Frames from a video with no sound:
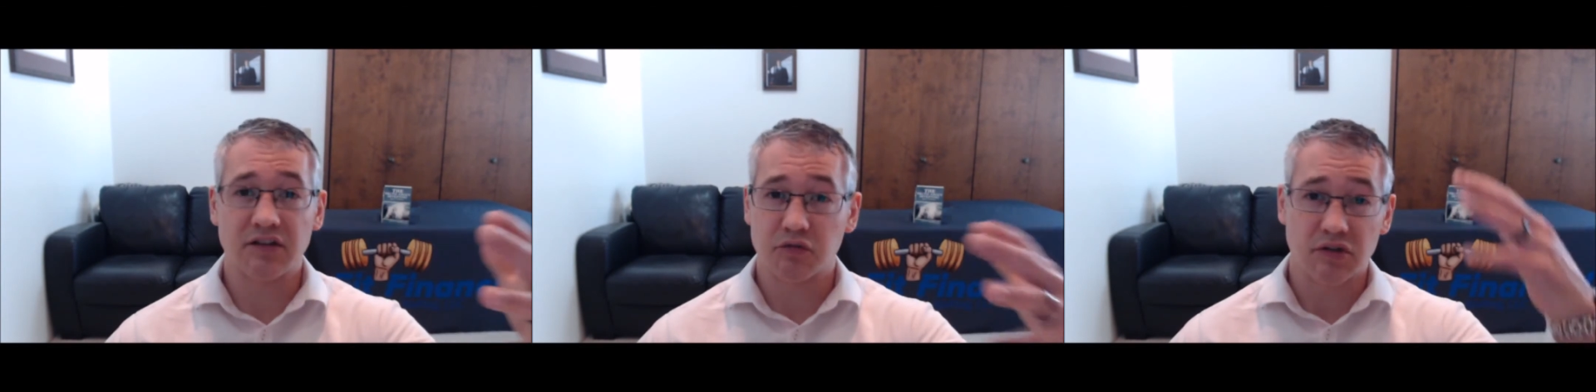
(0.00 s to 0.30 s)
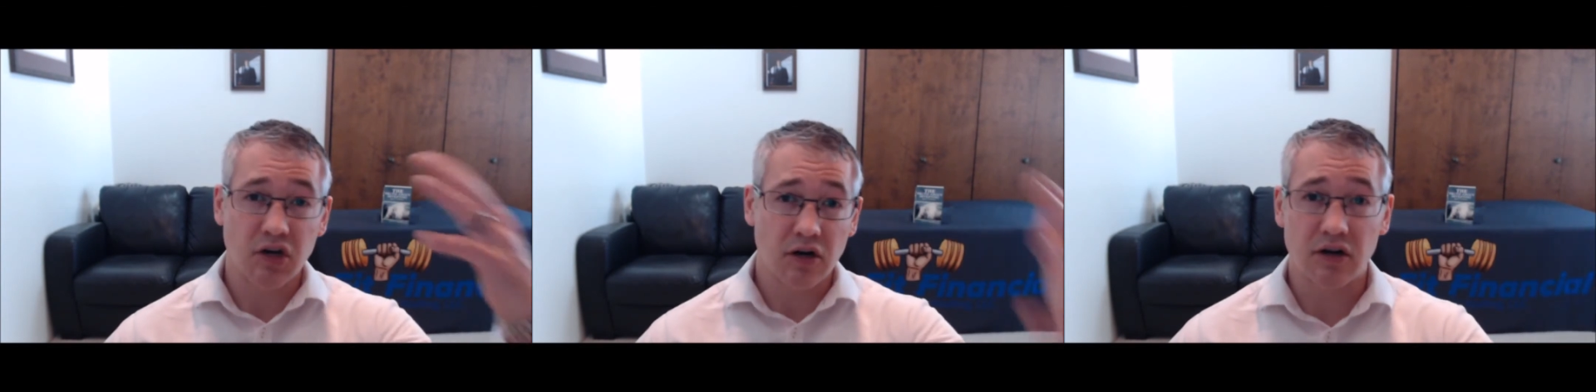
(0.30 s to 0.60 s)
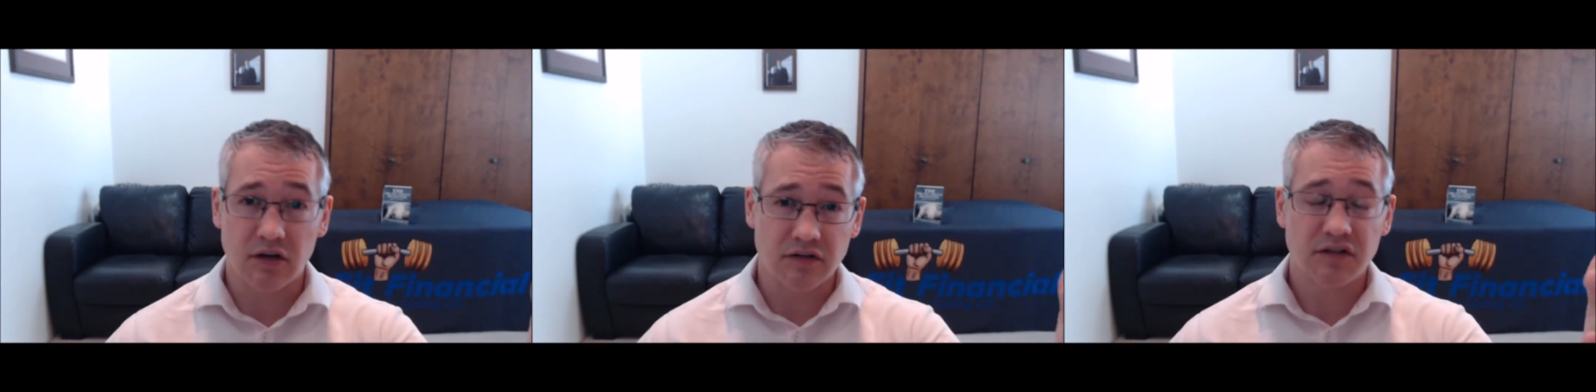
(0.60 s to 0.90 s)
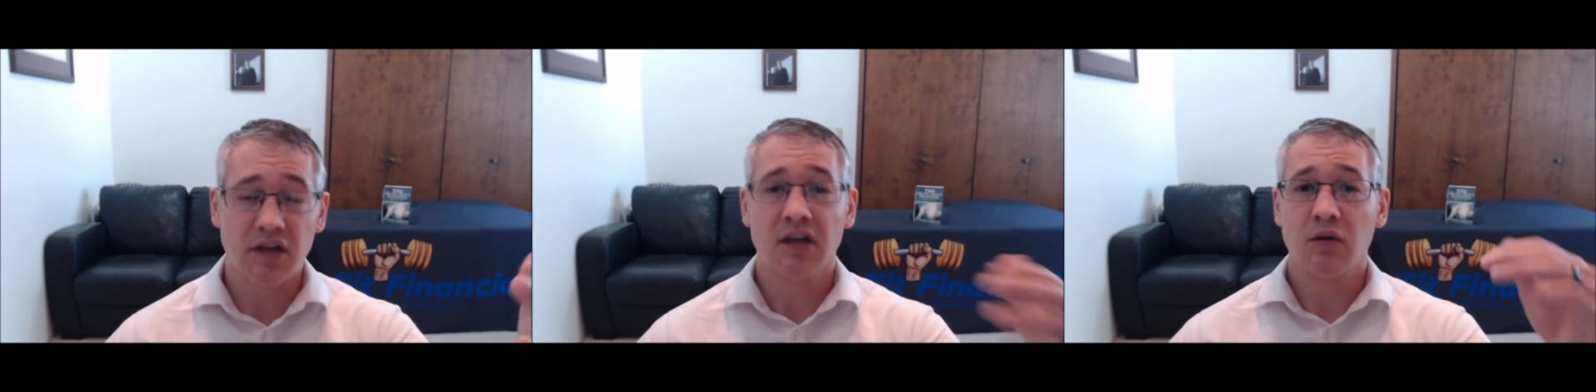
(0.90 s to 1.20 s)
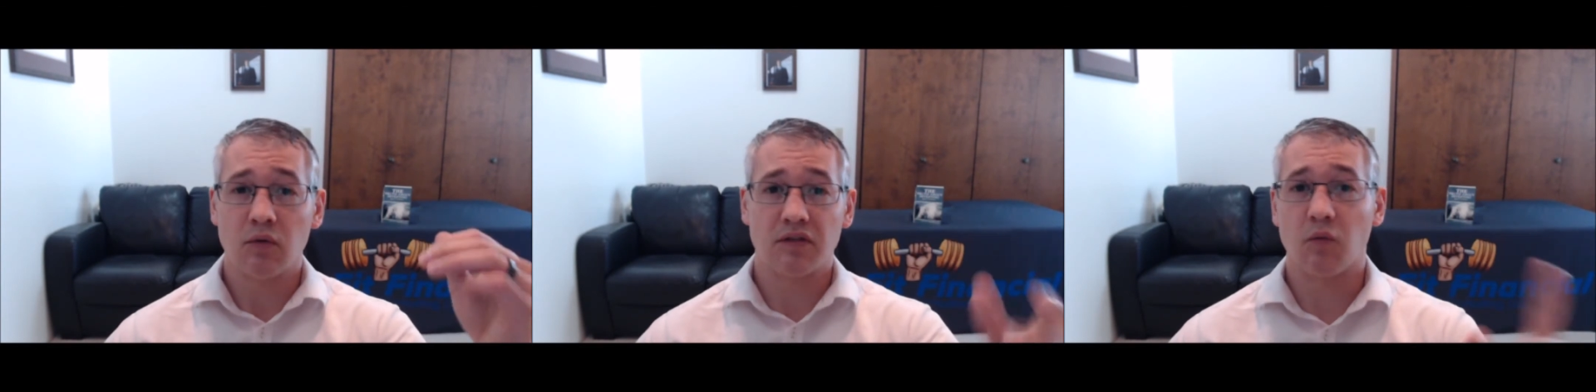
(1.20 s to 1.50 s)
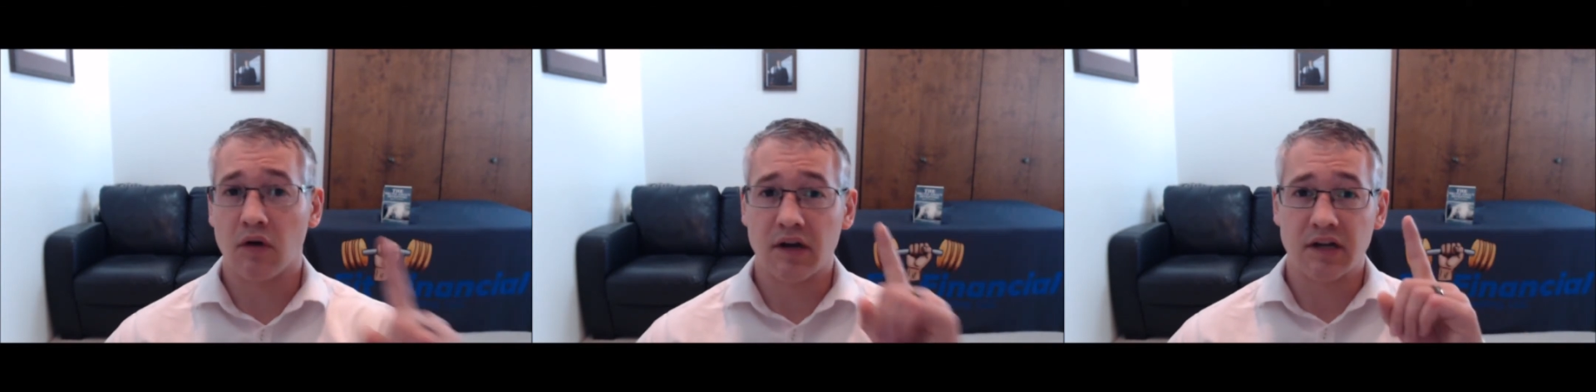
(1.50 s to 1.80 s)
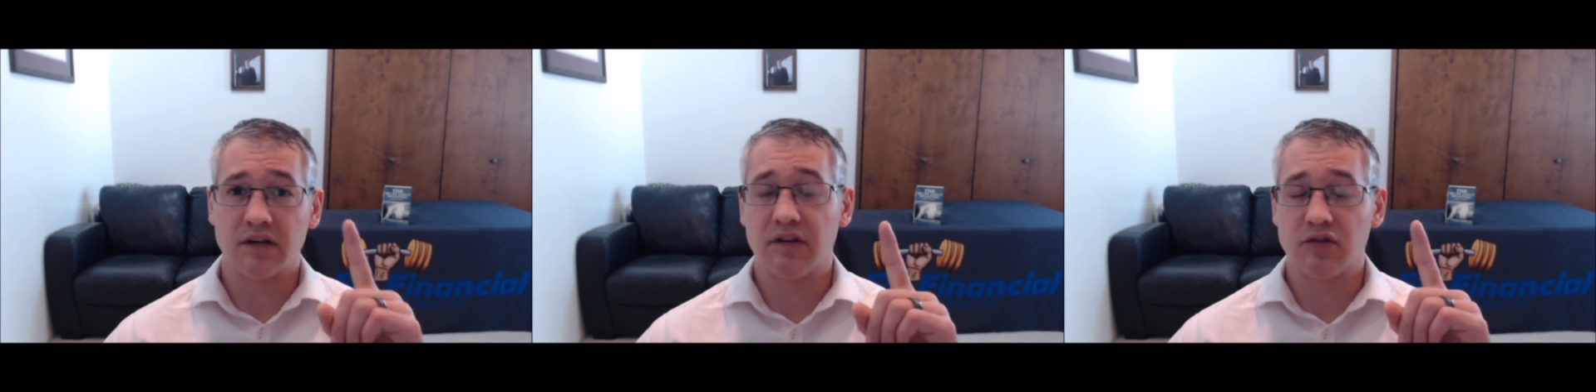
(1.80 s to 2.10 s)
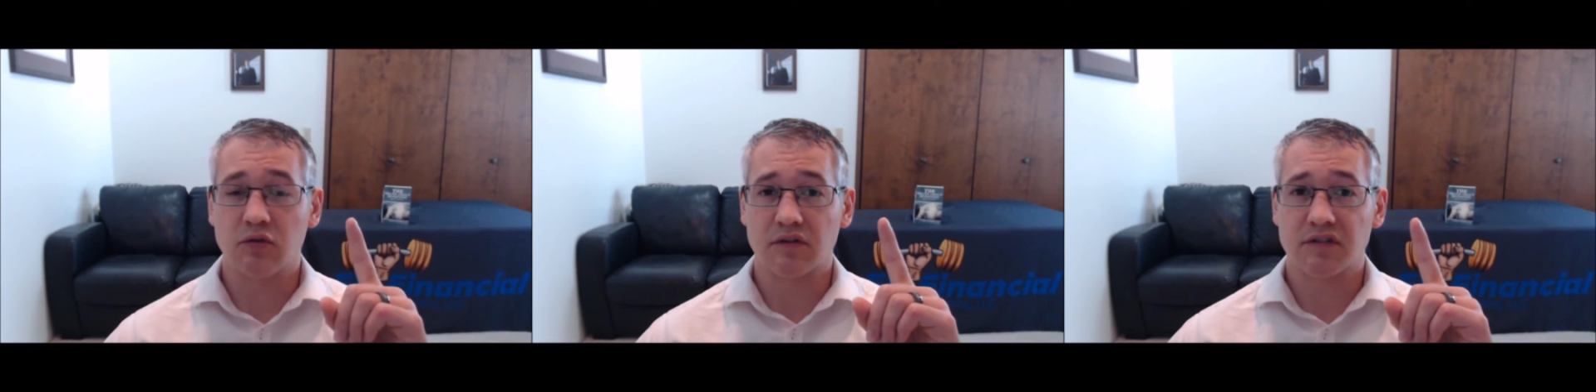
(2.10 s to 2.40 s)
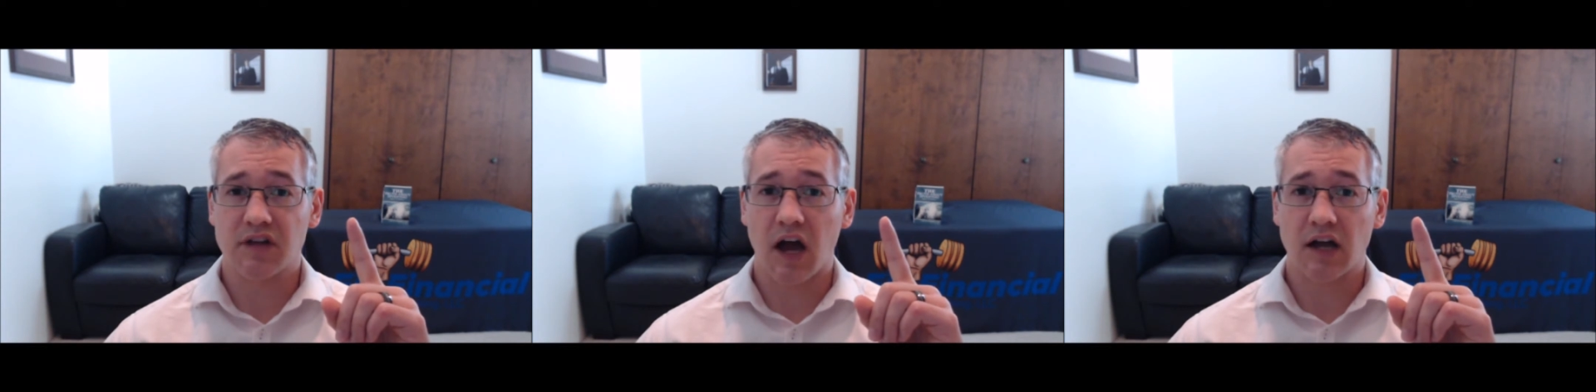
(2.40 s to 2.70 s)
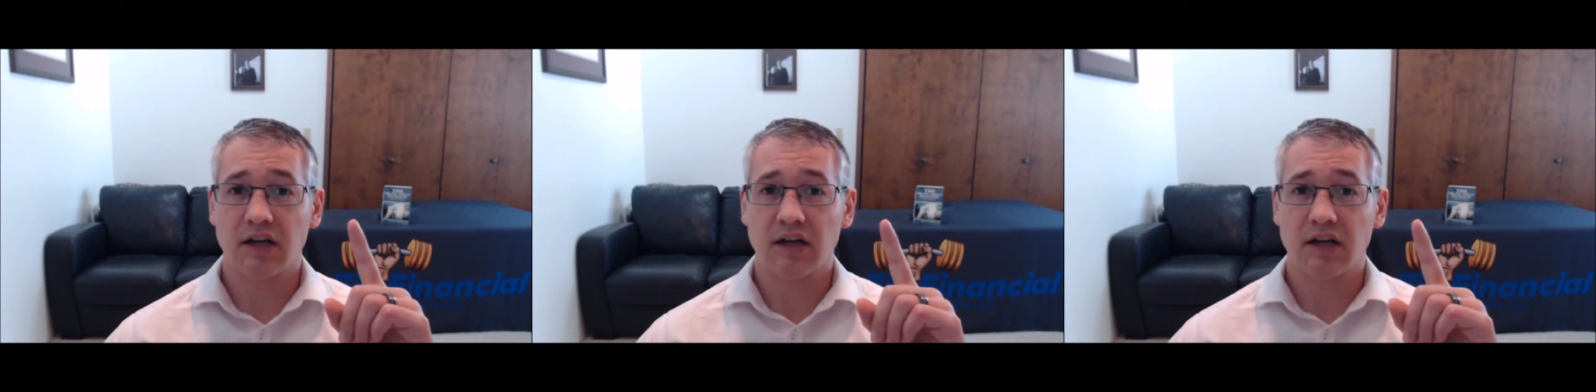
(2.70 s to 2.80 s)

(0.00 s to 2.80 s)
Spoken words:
returns with one individual stock,